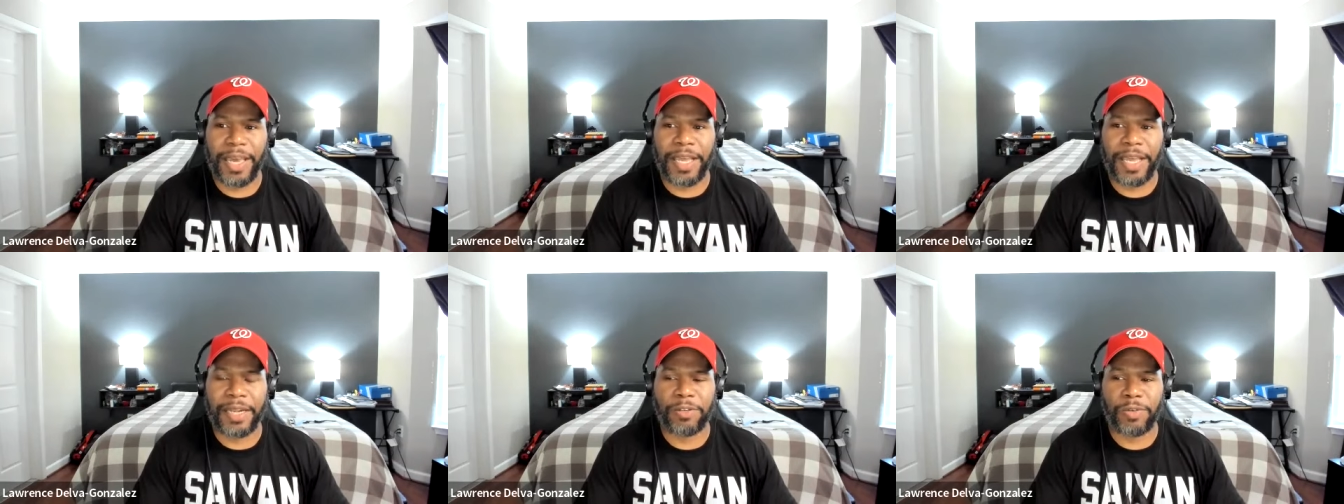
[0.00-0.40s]

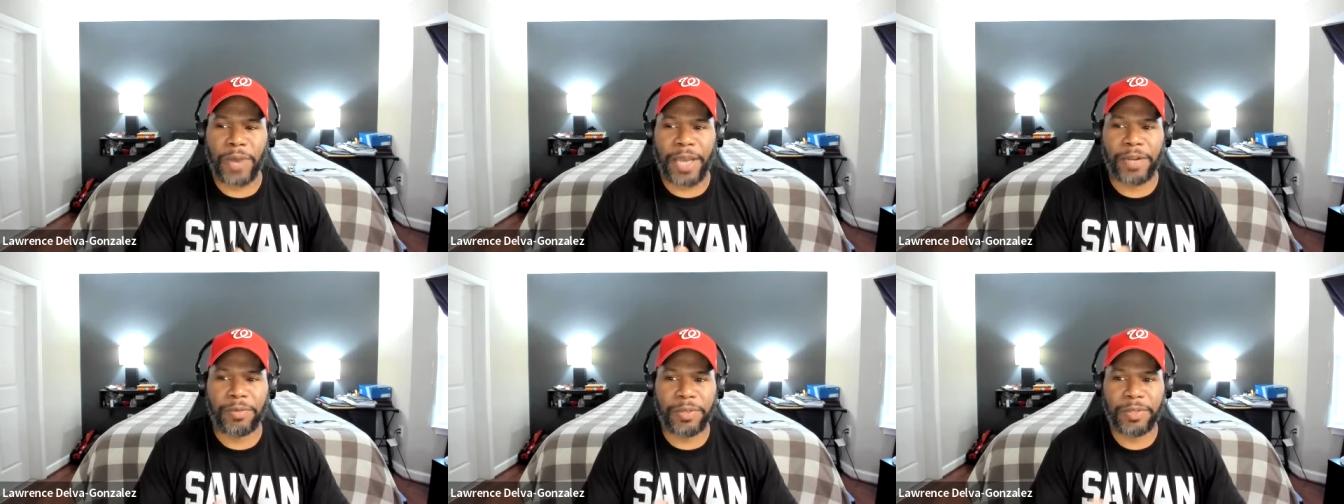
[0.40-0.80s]
and
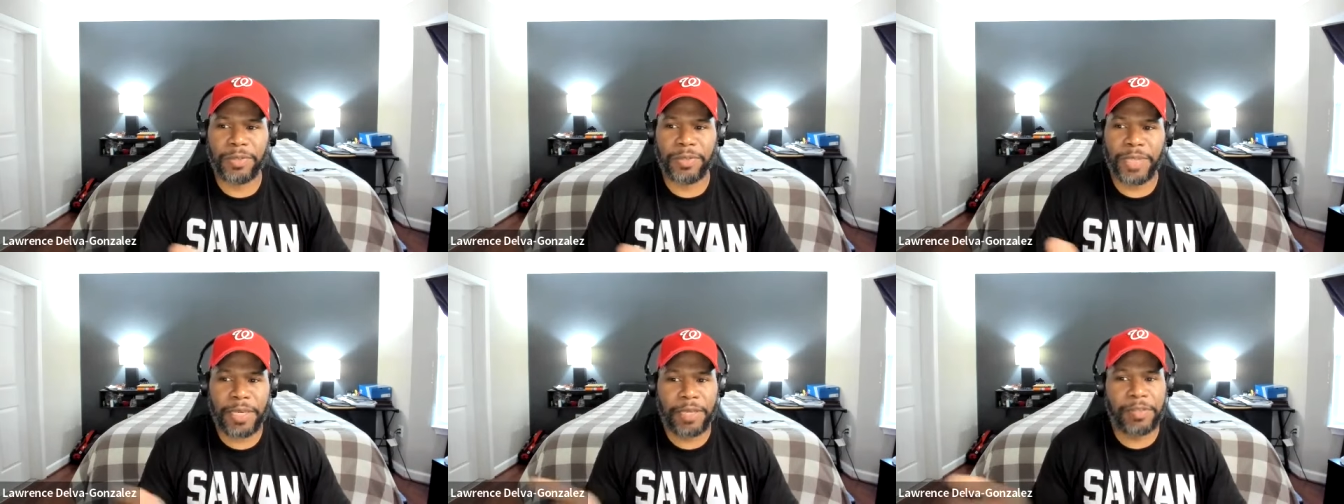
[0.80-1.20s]
try to,
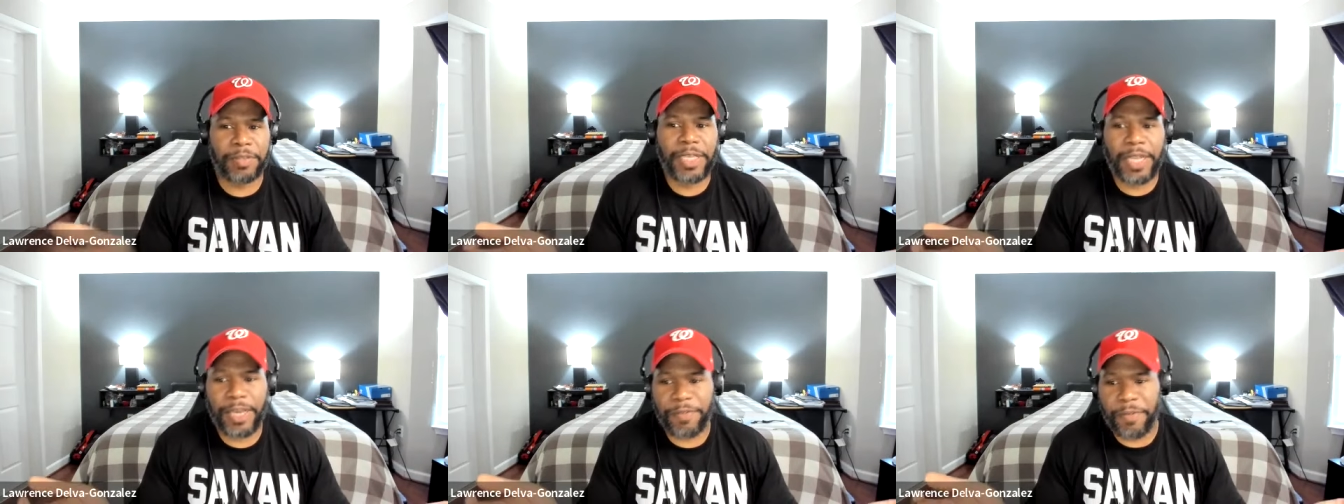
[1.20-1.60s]
it's like, if
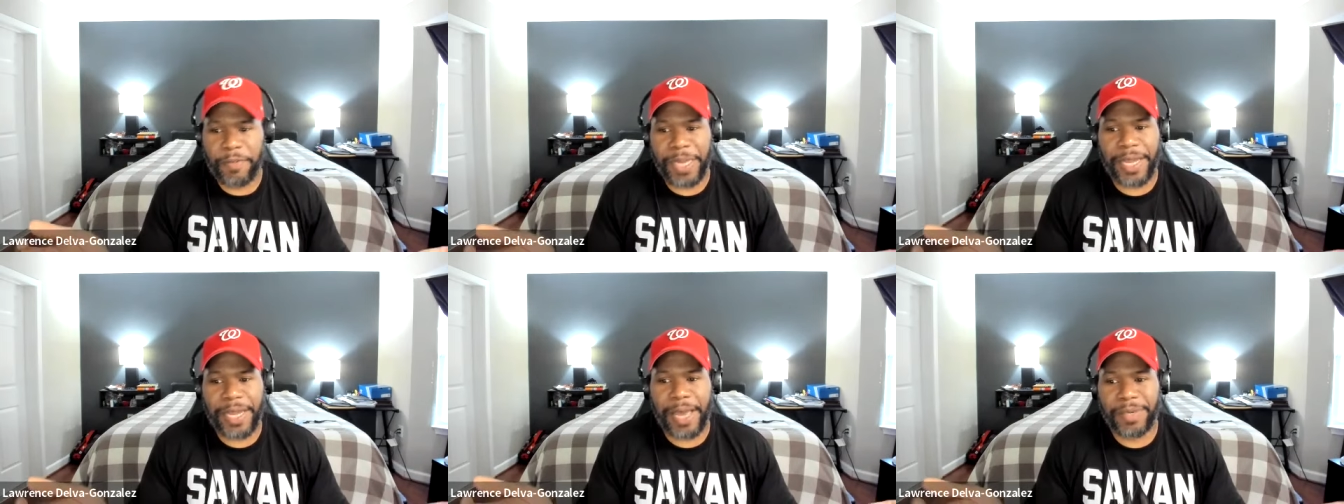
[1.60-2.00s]
she never
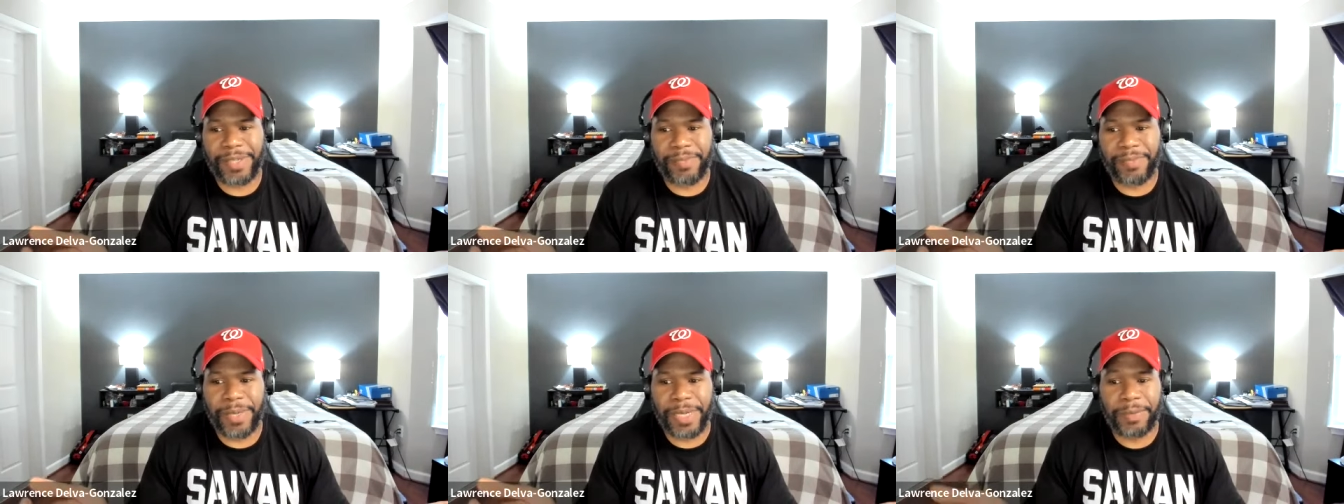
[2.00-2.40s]
made that
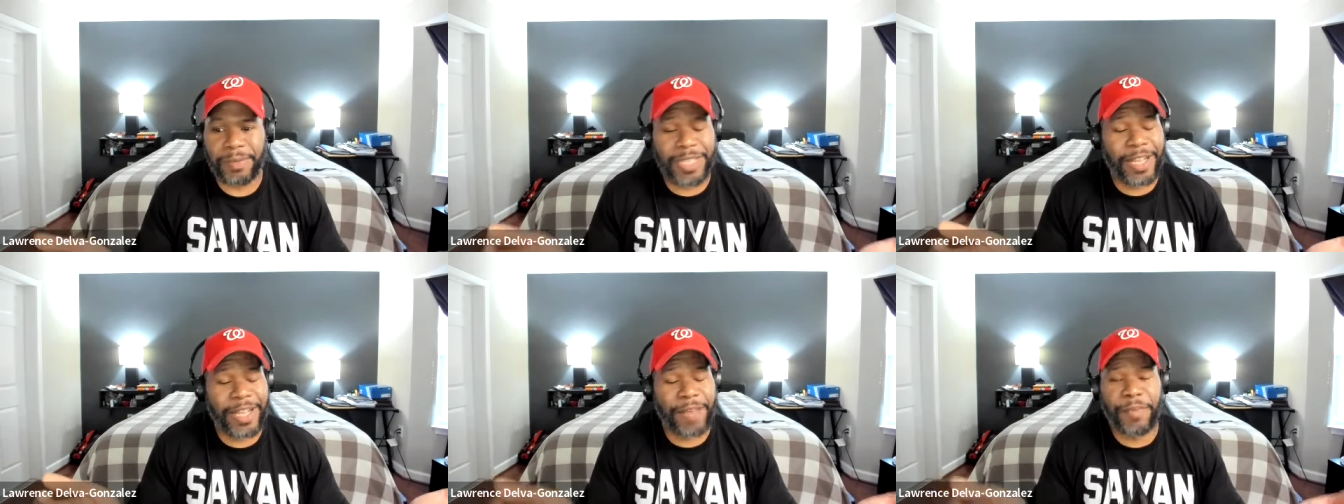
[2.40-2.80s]
much money and
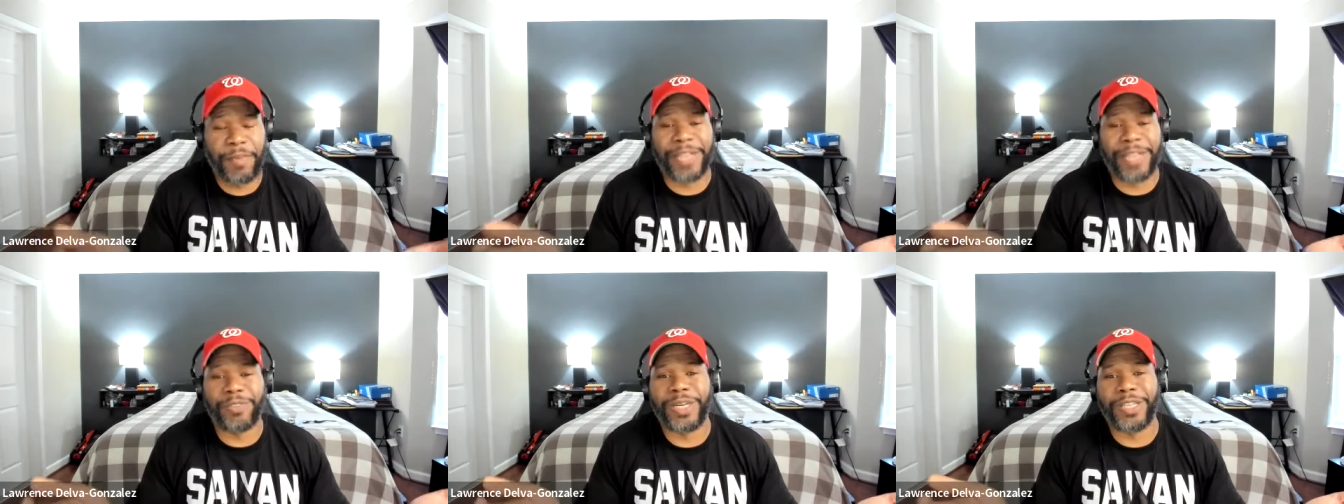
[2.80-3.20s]
she never
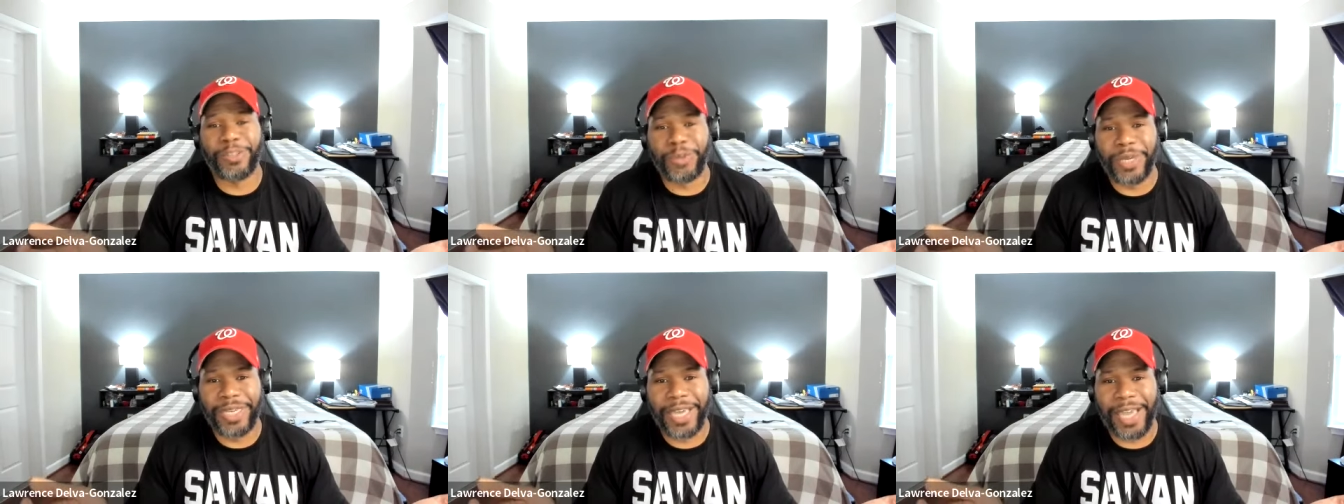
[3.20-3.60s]
made
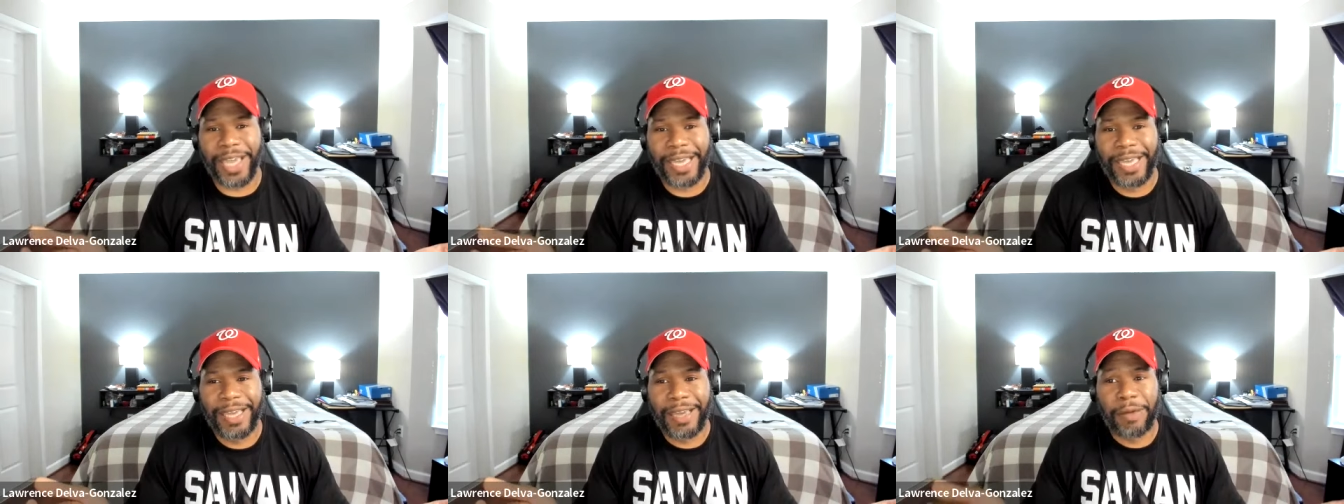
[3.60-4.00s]
twenty-three K,